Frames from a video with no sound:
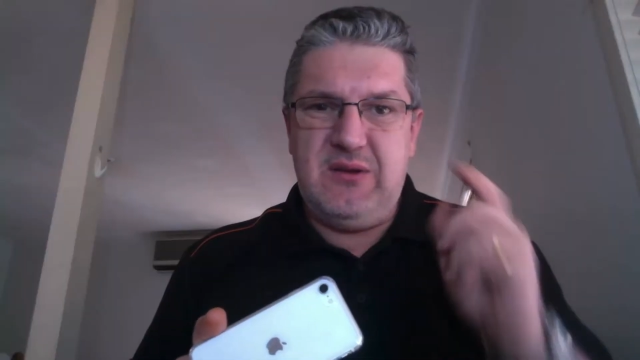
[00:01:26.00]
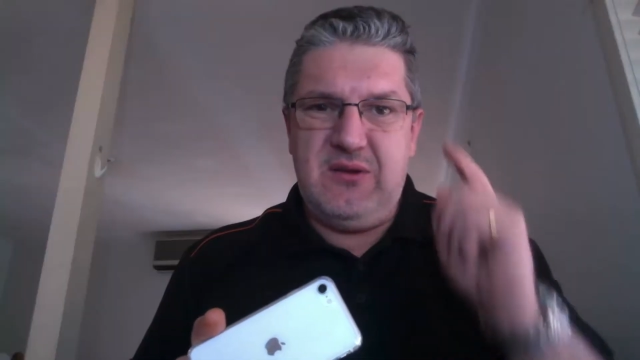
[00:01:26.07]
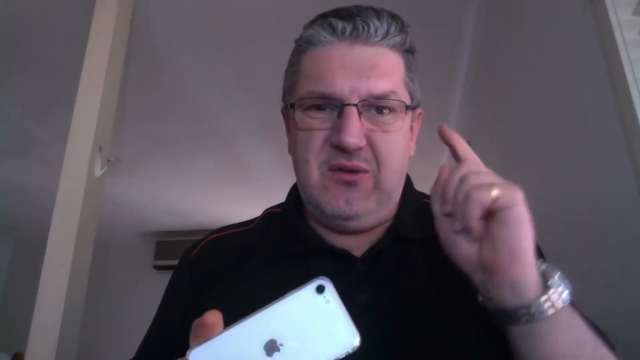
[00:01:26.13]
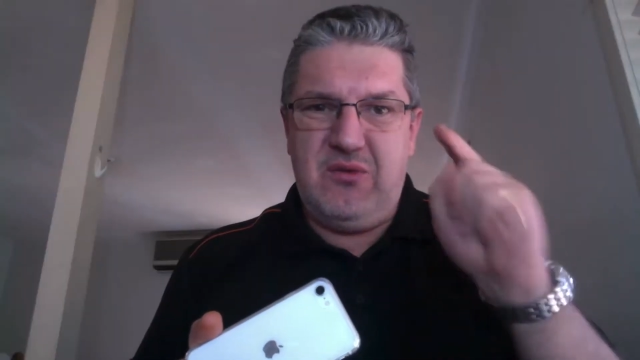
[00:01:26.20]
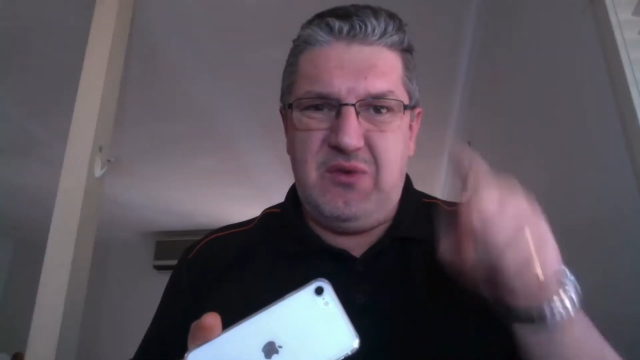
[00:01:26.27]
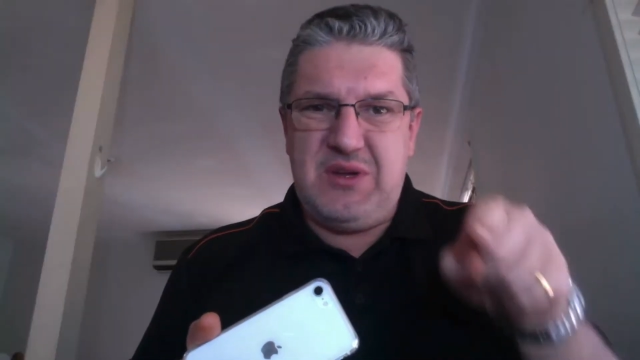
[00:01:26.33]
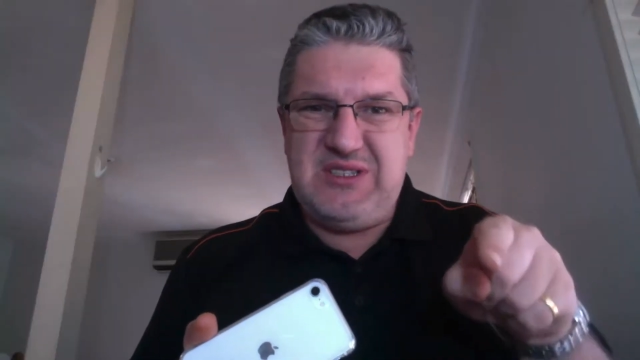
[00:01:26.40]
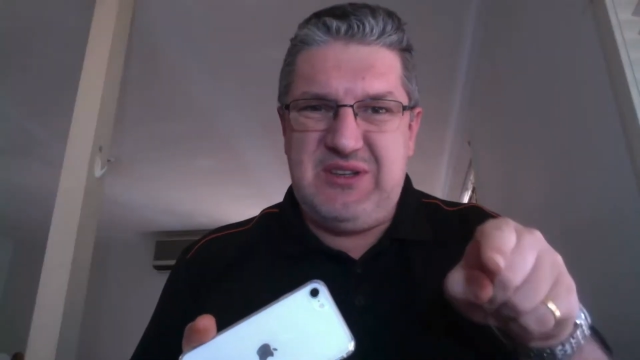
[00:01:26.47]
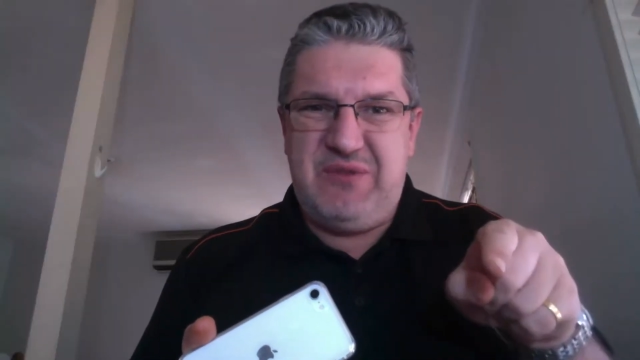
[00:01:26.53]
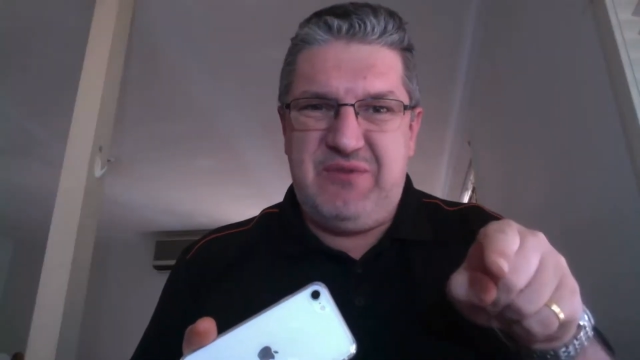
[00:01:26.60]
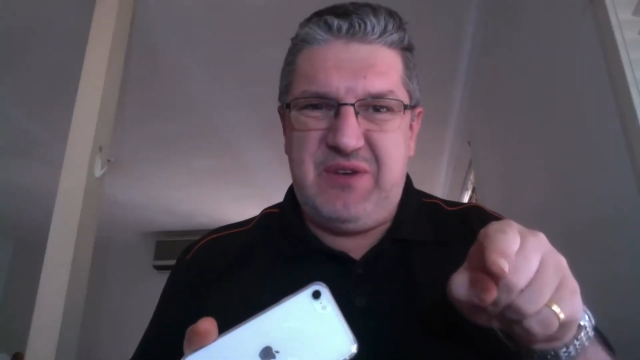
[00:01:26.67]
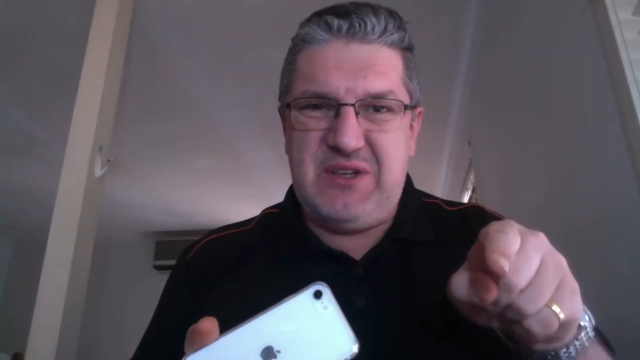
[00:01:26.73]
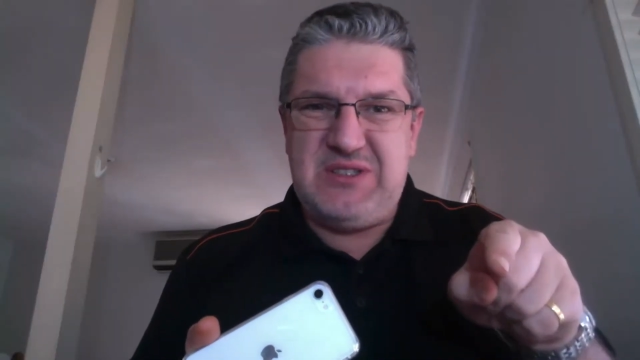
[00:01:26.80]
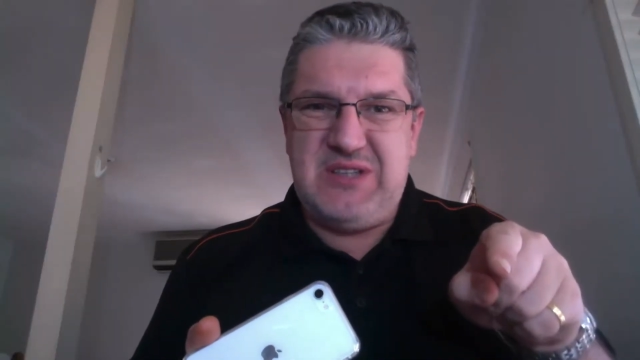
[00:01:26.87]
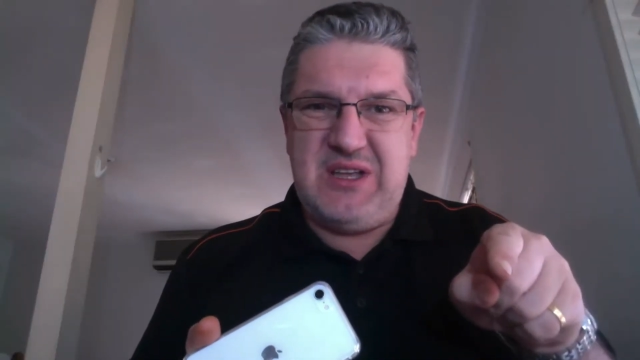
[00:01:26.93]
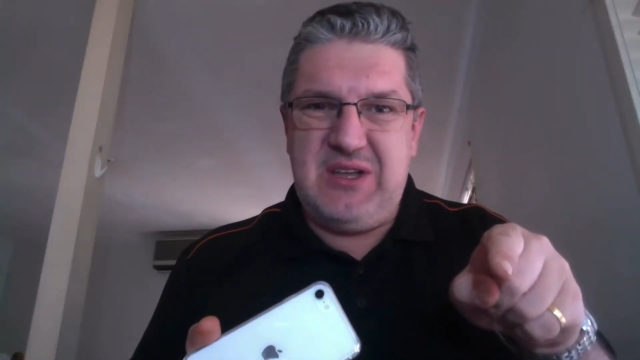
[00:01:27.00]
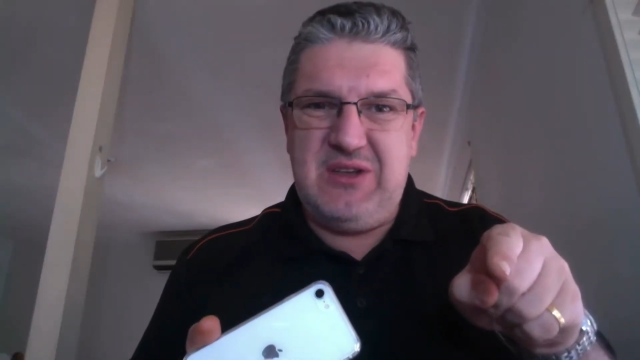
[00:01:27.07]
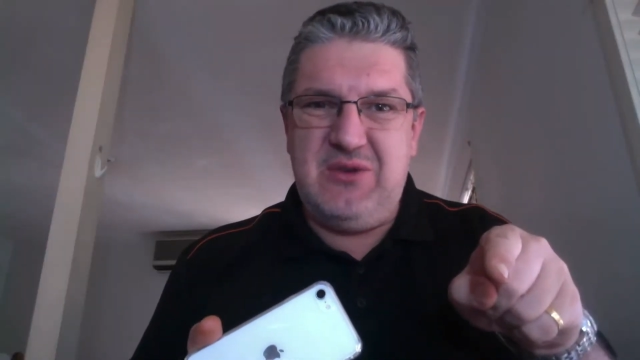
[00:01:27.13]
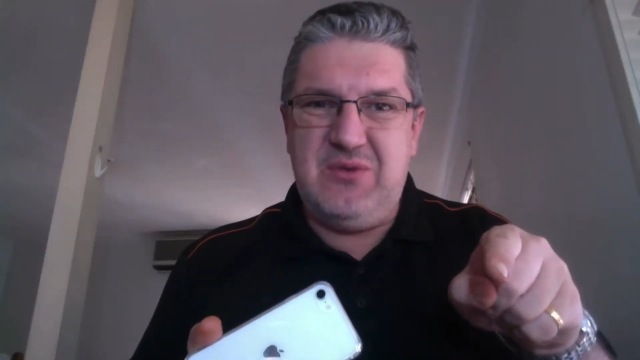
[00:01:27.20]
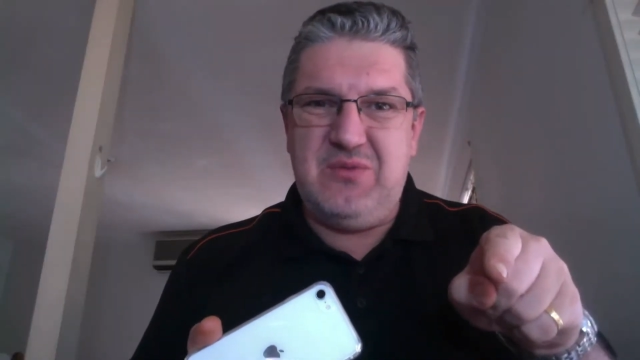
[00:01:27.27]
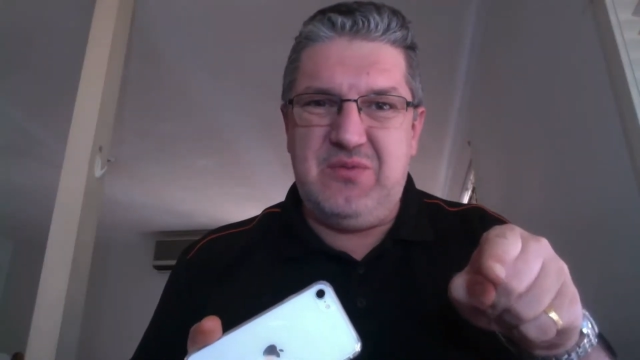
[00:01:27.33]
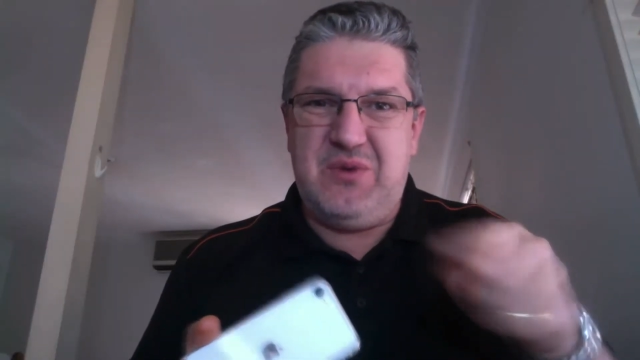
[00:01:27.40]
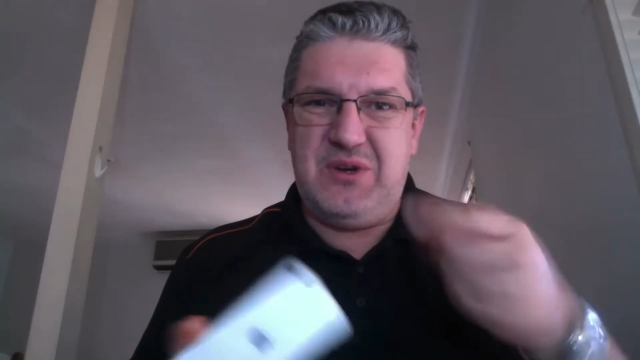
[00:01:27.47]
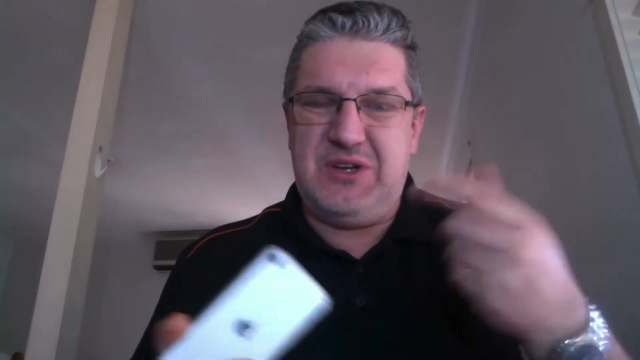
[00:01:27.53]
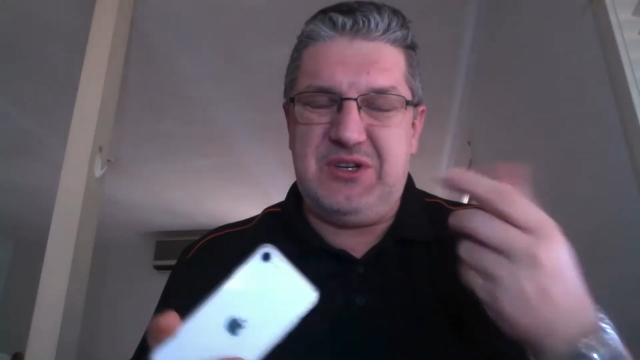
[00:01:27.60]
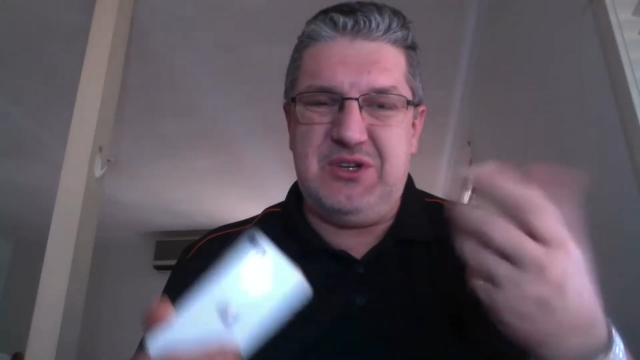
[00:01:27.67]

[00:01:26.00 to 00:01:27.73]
What is the first thing you want